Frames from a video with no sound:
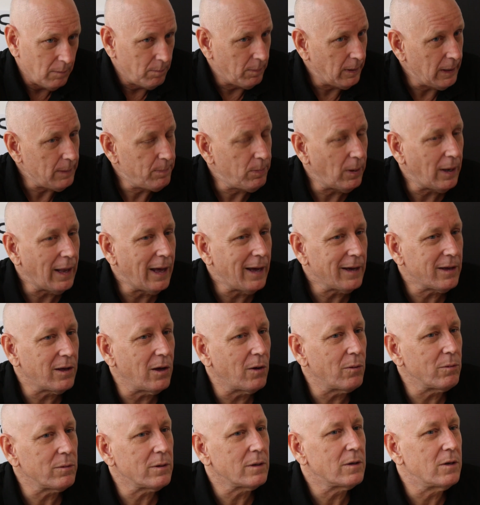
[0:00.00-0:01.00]
people aren't
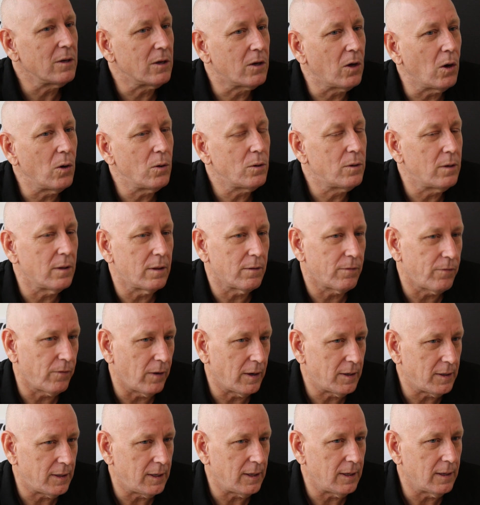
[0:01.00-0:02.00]
going to go to the
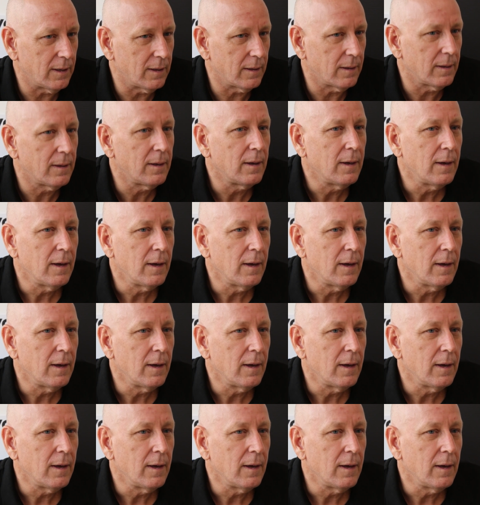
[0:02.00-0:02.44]
frontier.